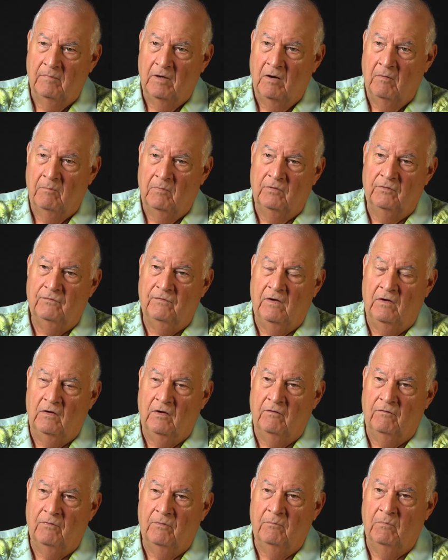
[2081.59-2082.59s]
almost falling
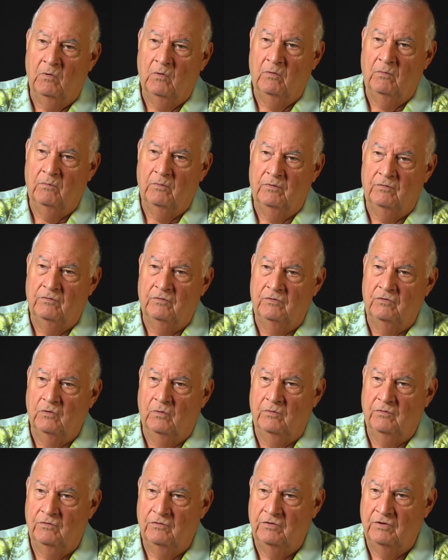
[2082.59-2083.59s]
off the board, was the
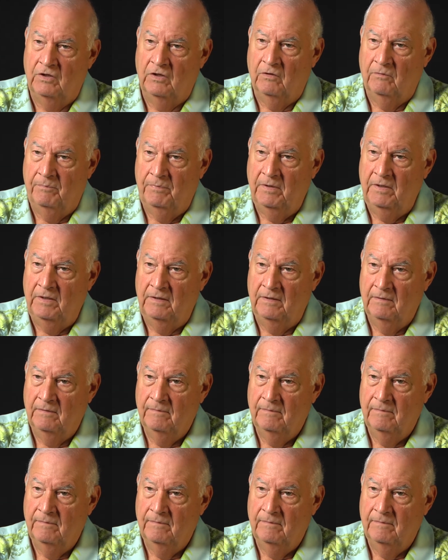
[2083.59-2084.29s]
Georgia GOP.